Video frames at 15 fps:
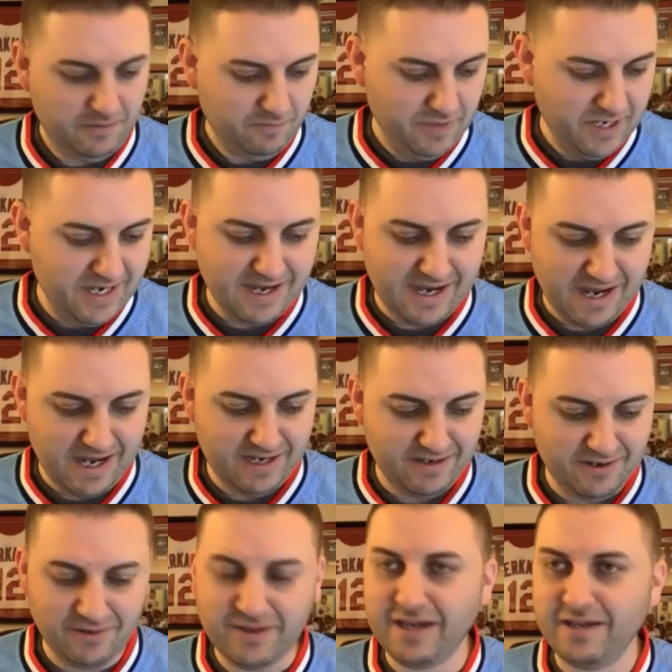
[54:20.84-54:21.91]
be kind,
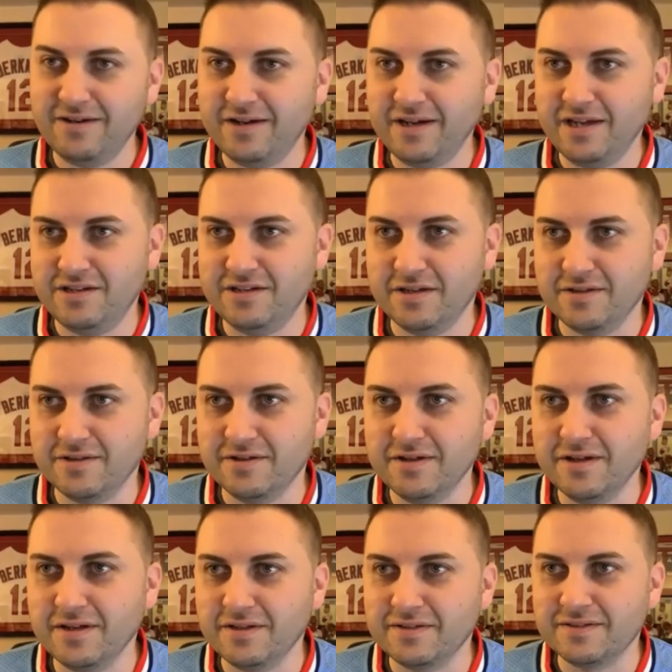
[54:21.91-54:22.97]
don't hate on each other,
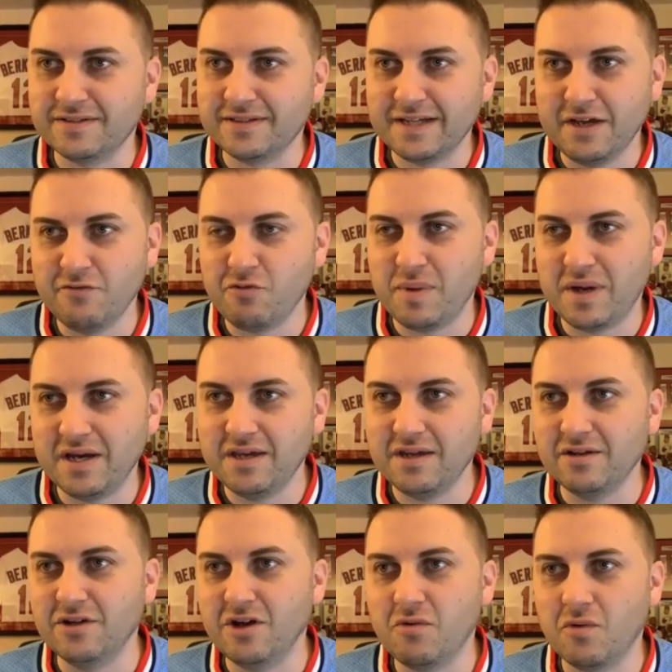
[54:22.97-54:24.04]
and everybody
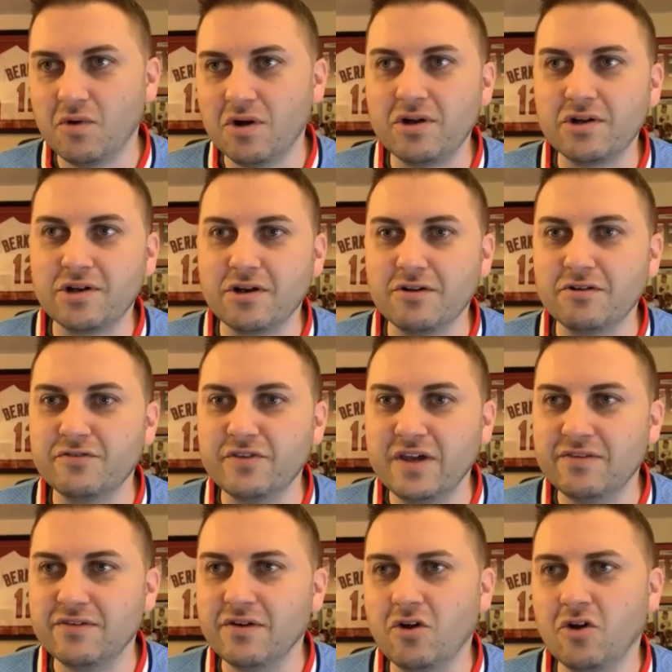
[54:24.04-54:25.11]
get along. We're all Cardinal
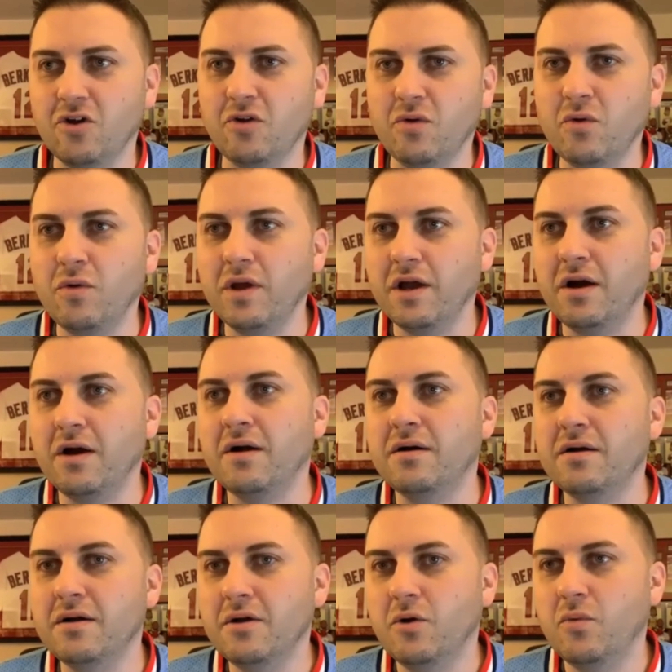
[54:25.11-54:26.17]
fans at heart, and we all
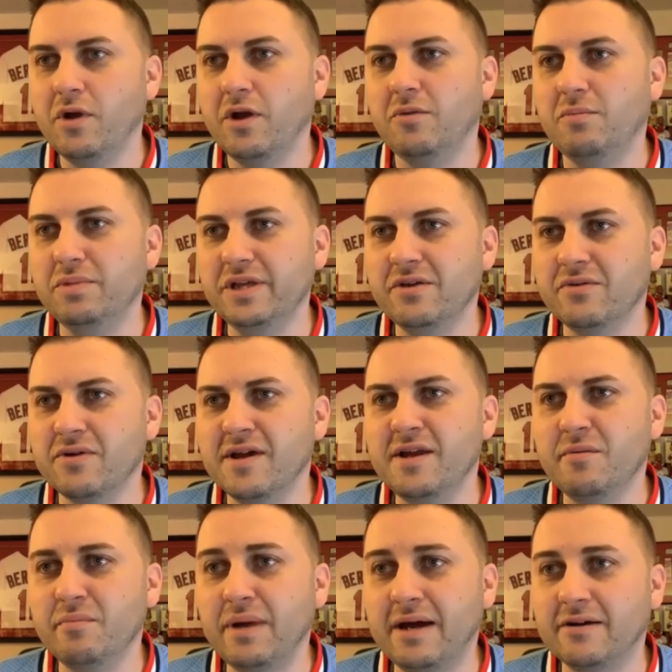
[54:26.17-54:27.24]
bleed
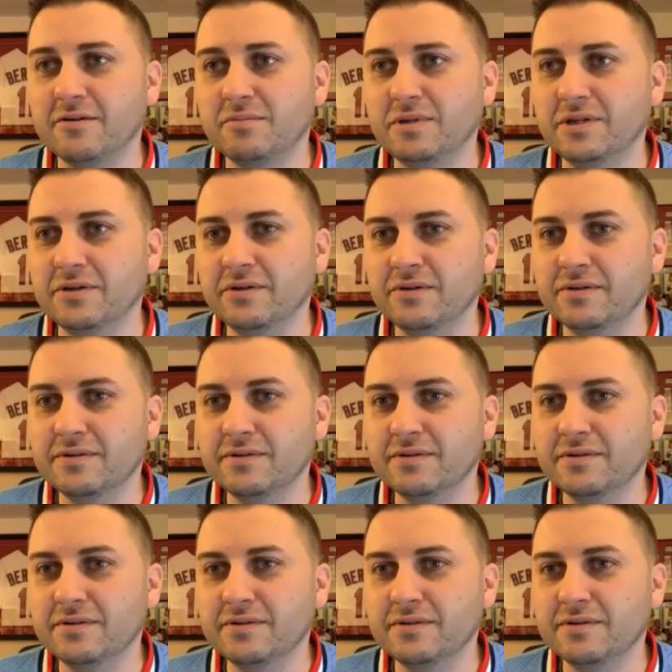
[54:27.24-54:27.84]
red and powder blue.